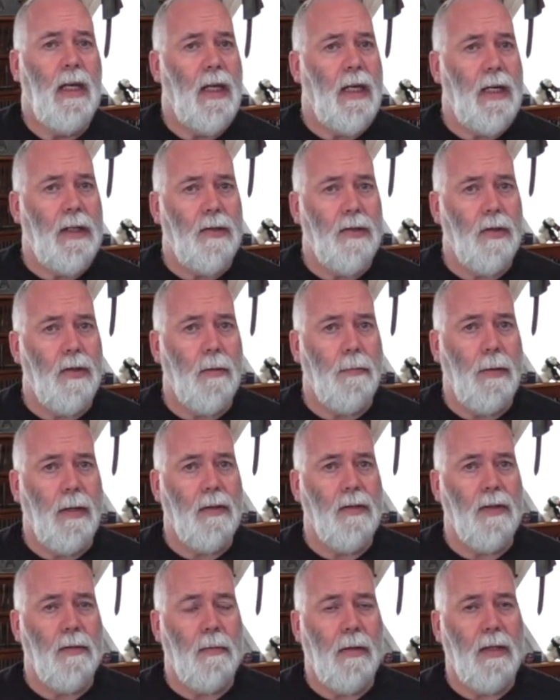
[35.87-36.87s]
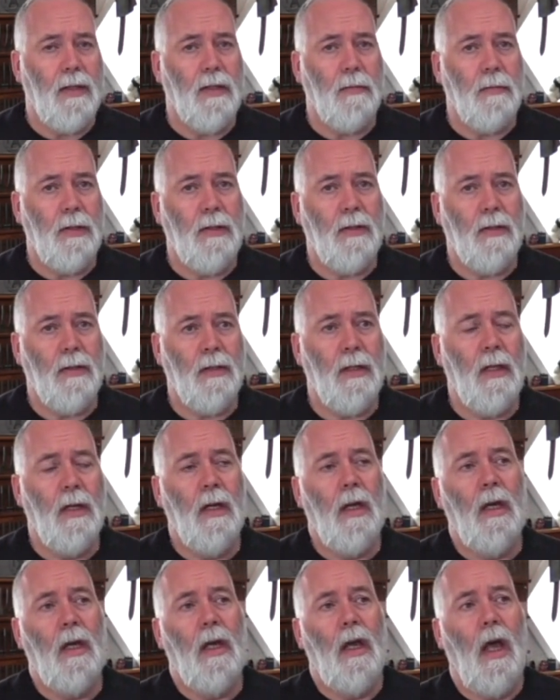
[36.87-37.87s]
He took a bunch of measurements,
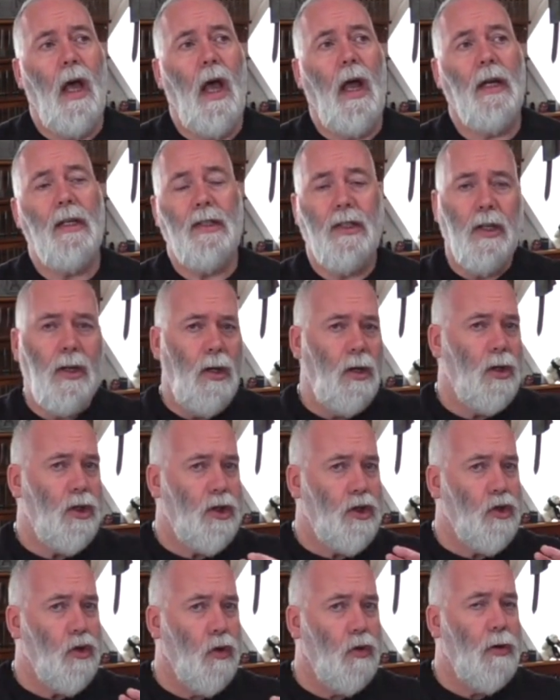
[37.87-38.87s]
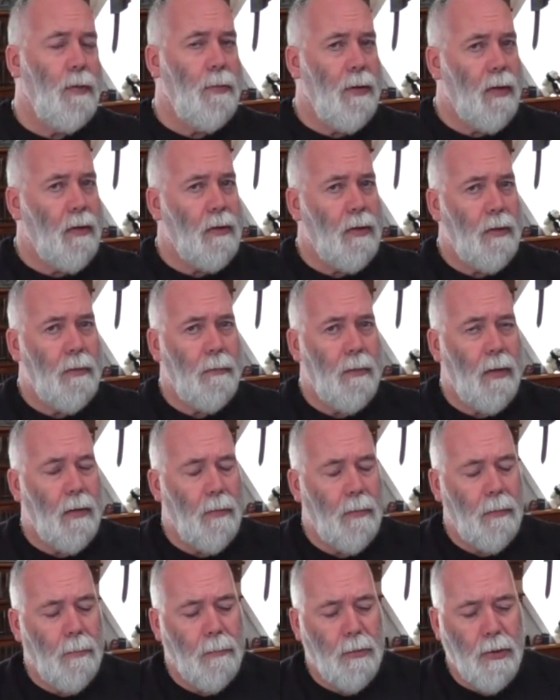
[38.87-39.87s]
and it's a longer story, but I'm
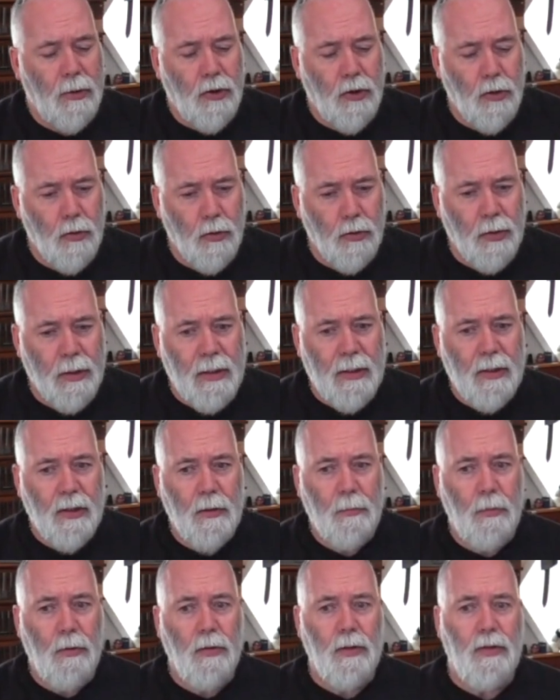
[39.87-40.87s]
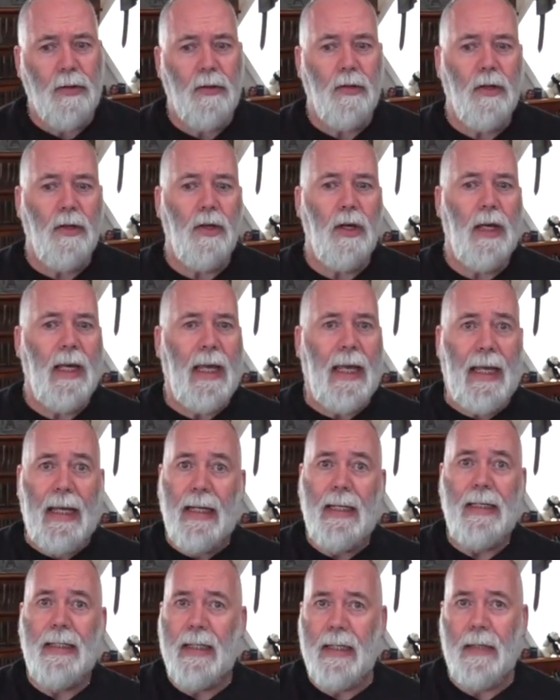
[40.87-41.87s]
going to shorten it to the point that
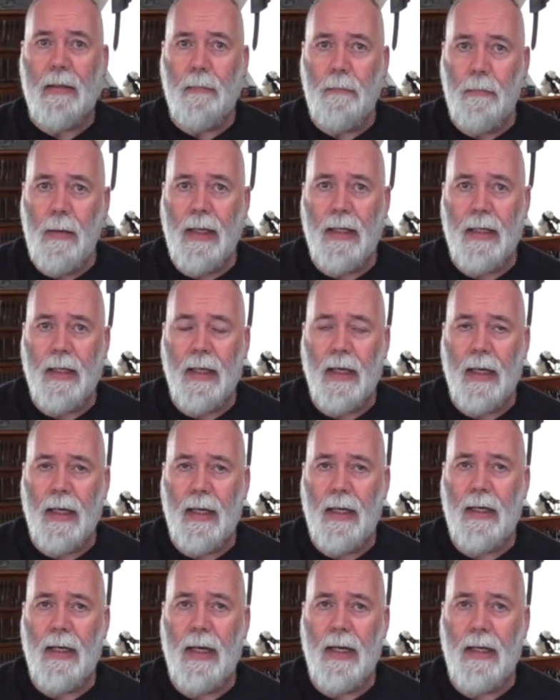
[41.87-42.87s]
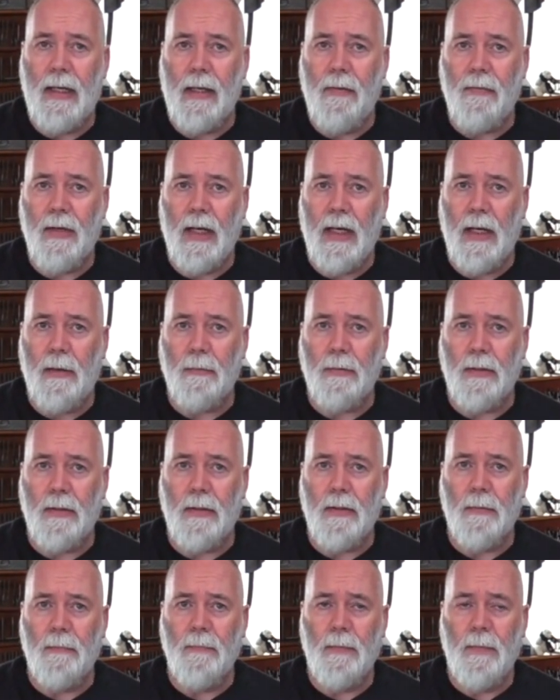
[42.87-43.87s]
he didn't make it. It never happened,